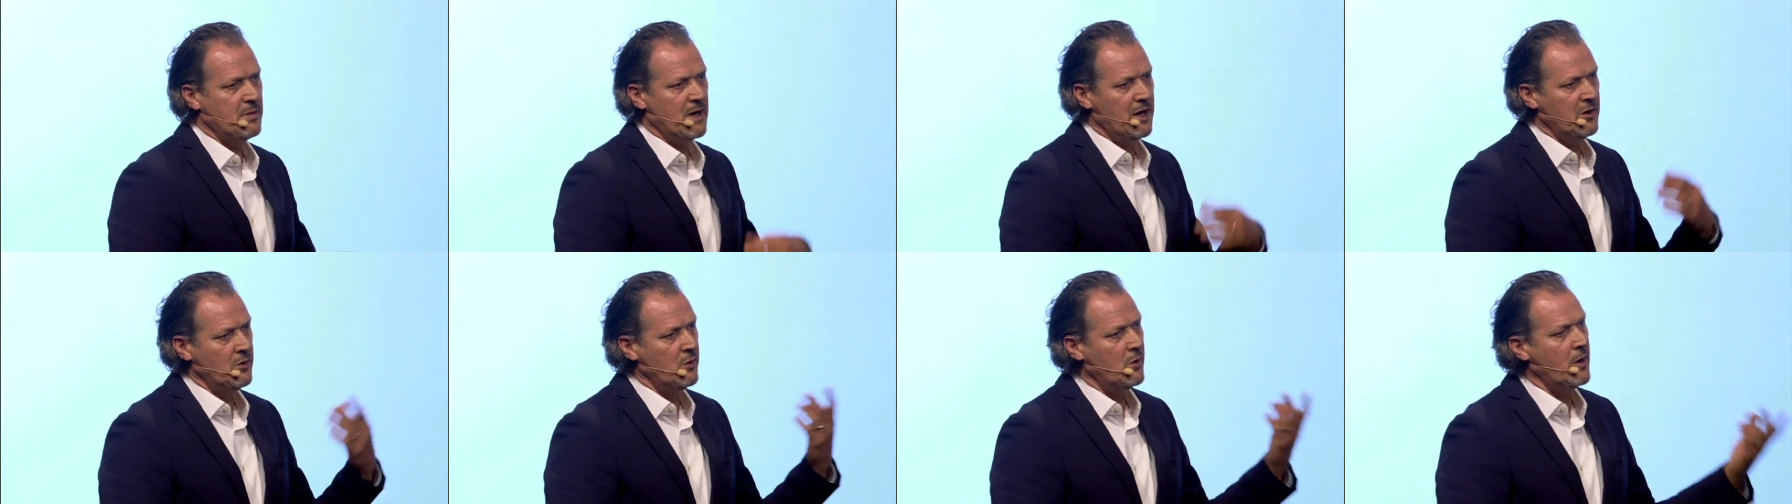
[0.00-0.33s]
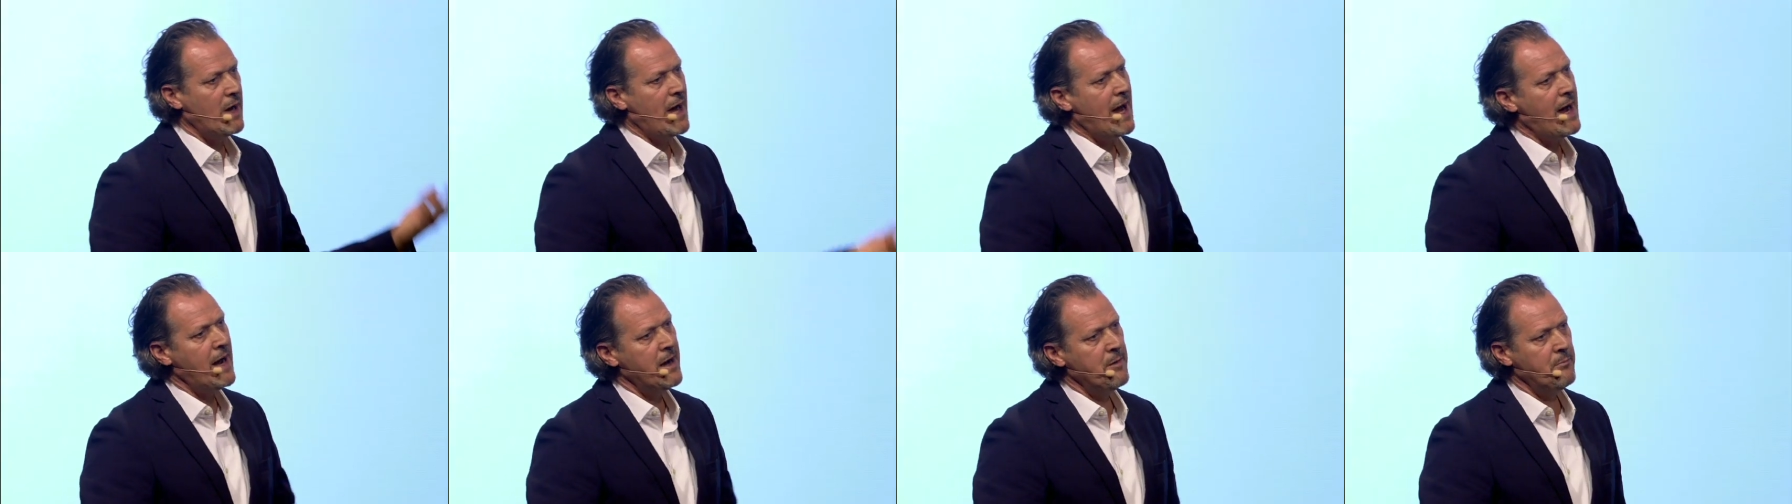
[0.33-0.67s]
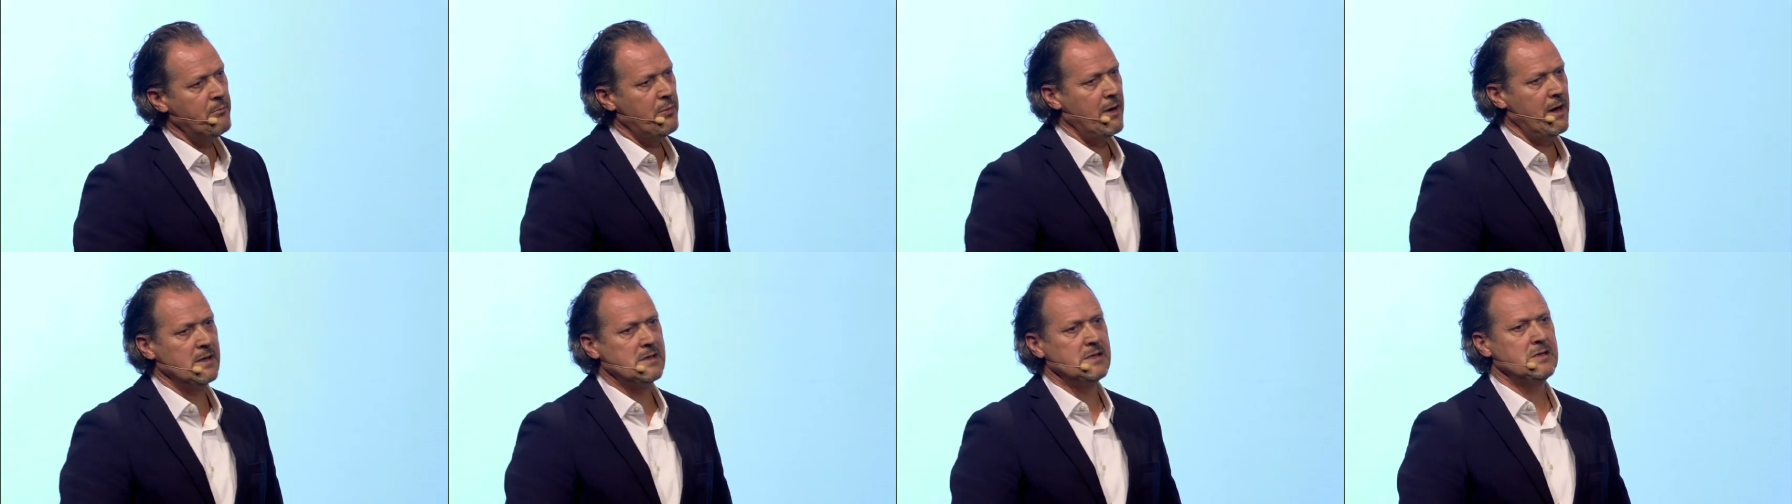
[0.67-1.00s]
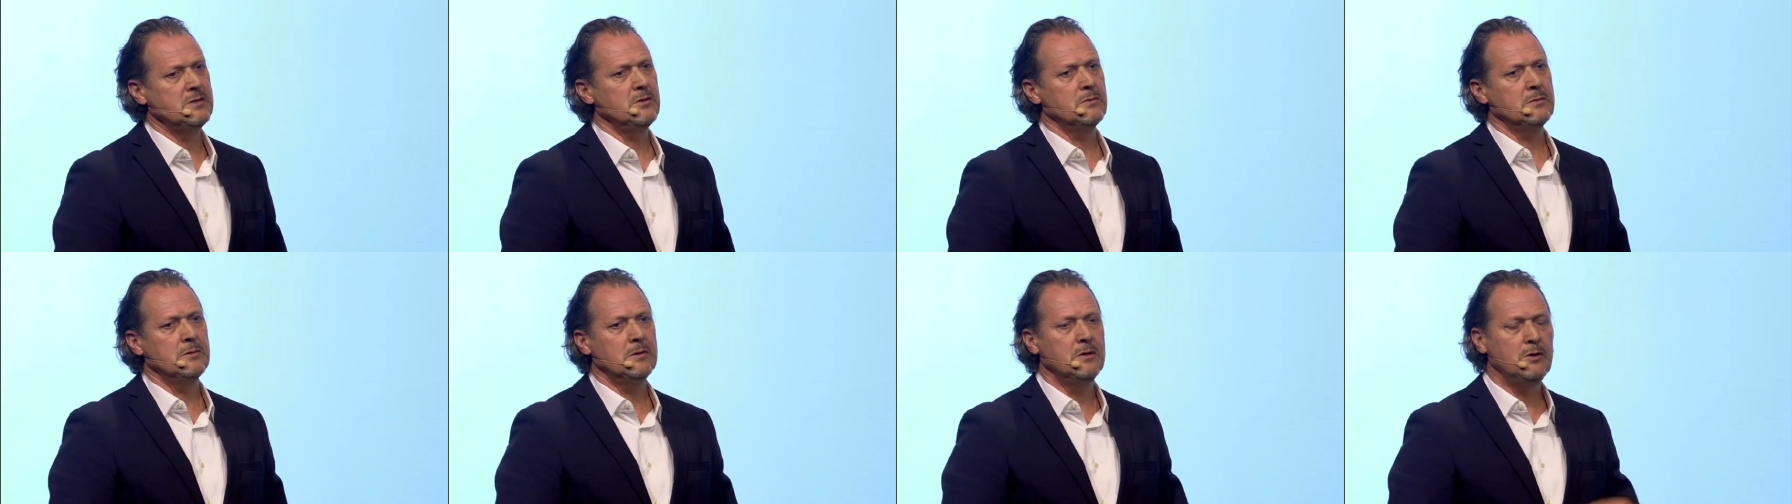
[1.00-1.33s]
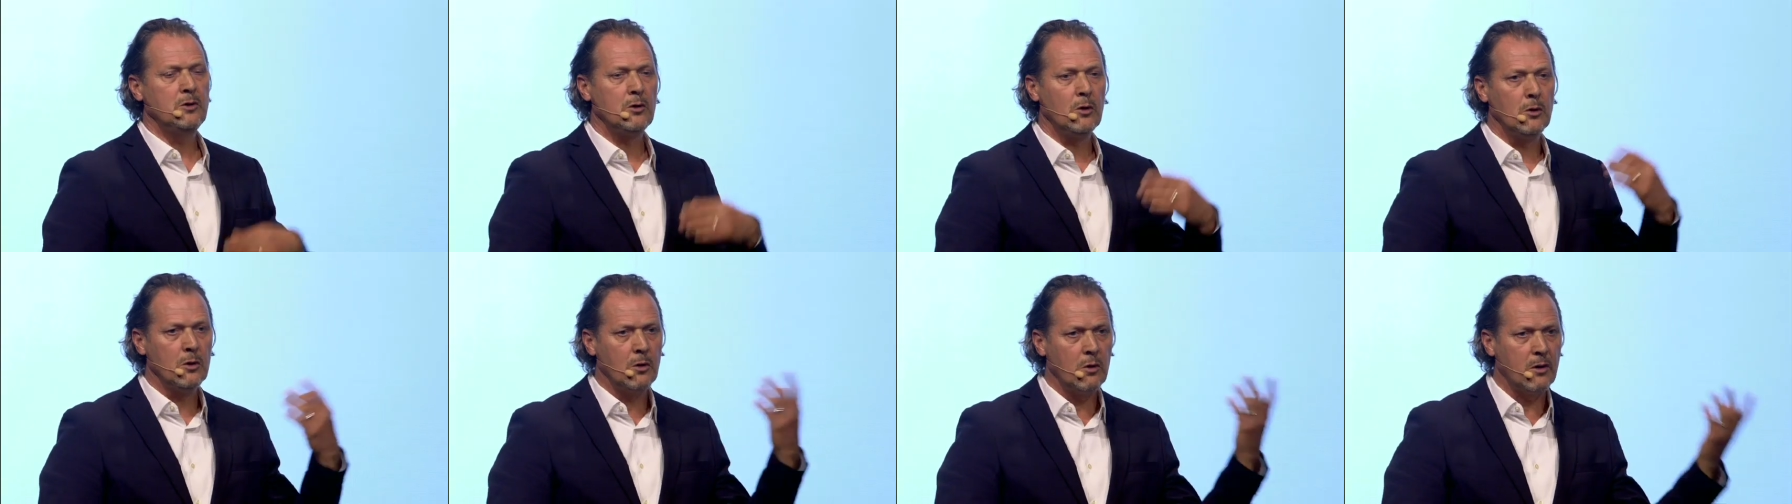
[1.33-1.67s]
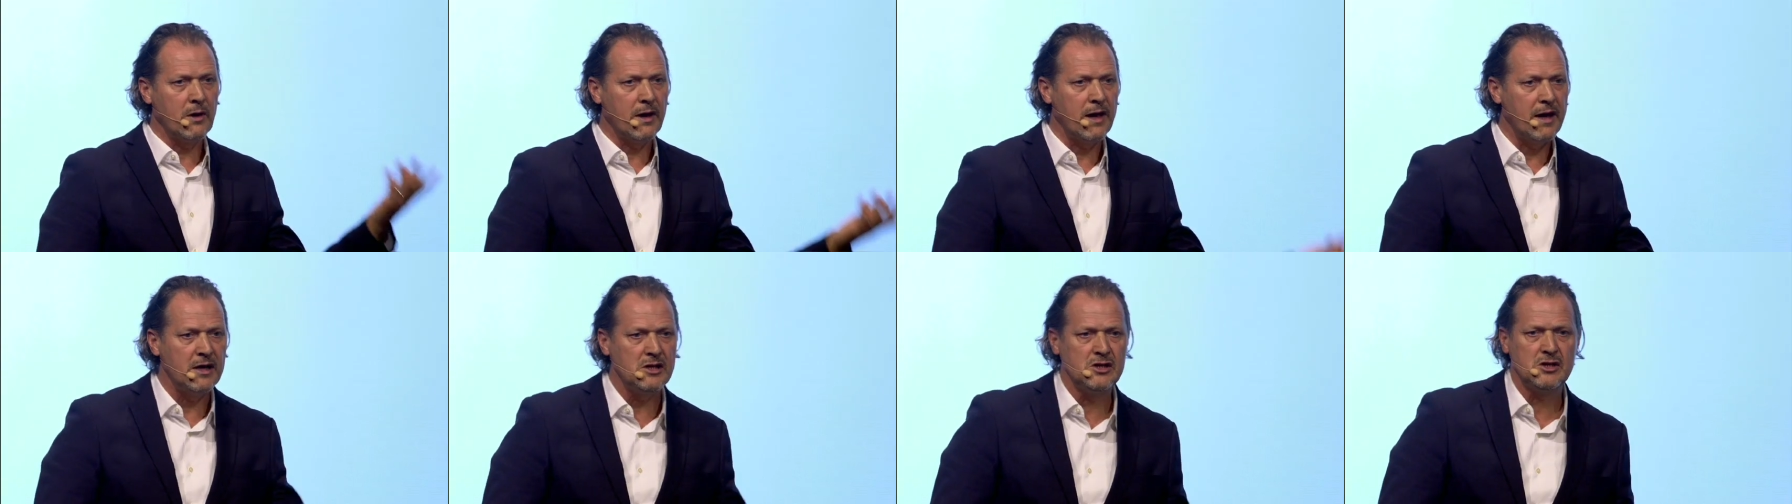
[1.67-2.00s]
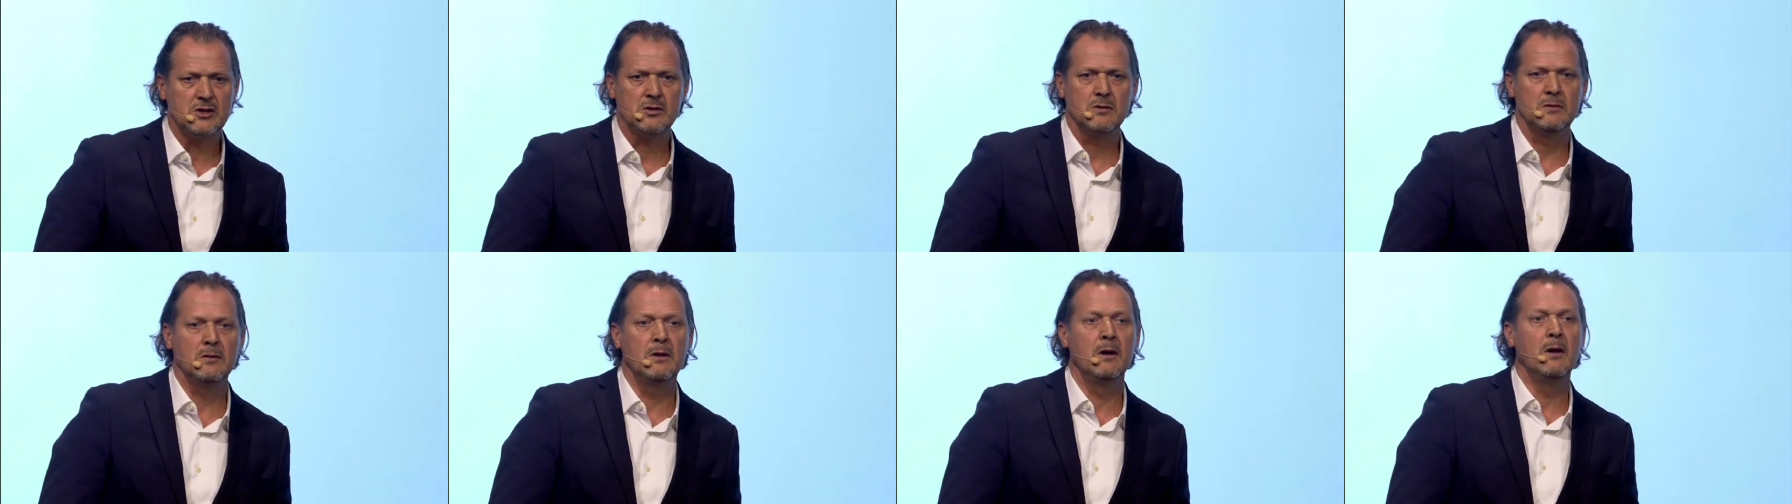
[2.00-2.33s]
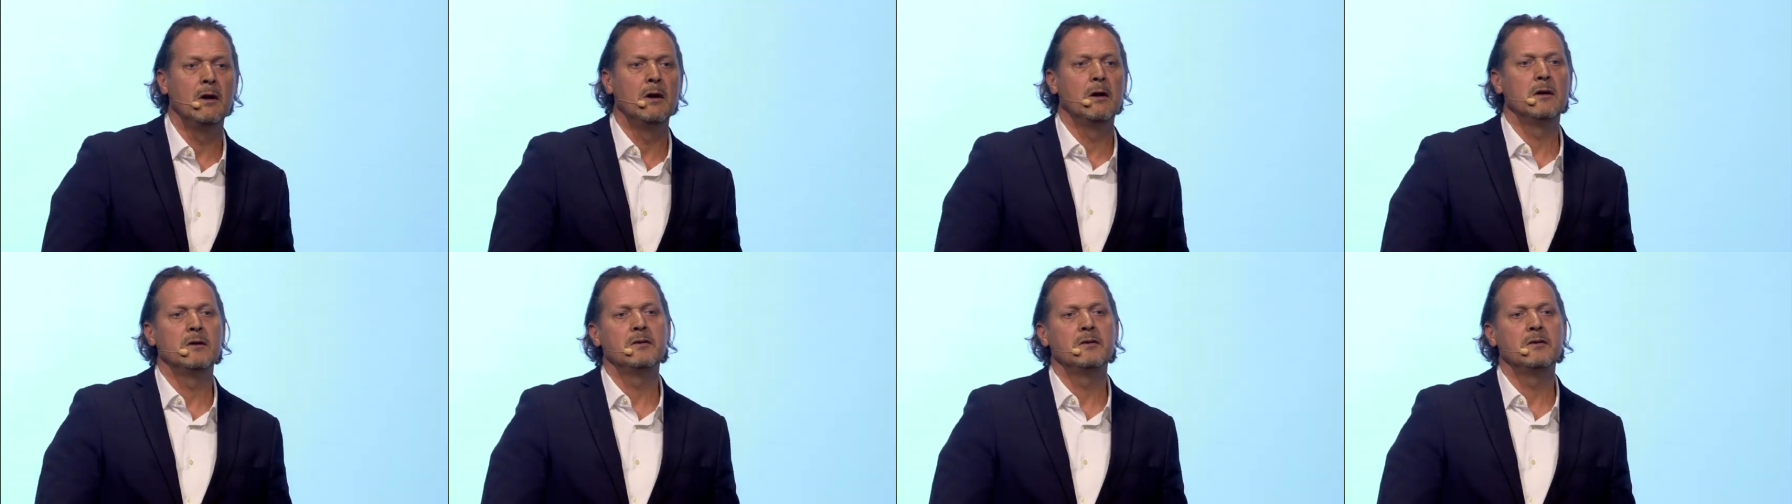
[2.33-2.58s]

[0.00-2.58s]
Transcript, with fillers: by your iPads, your, your location,